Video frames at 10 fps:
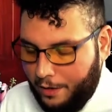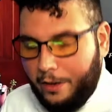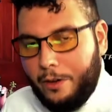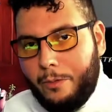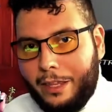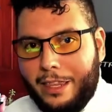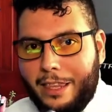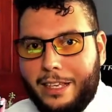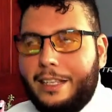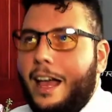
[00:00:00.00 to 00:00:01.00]
Hunter with
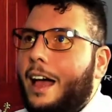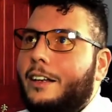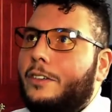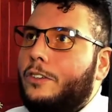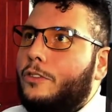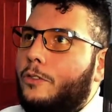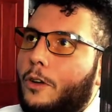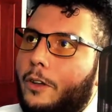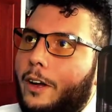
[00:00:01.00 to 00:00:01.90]
this kind of controller,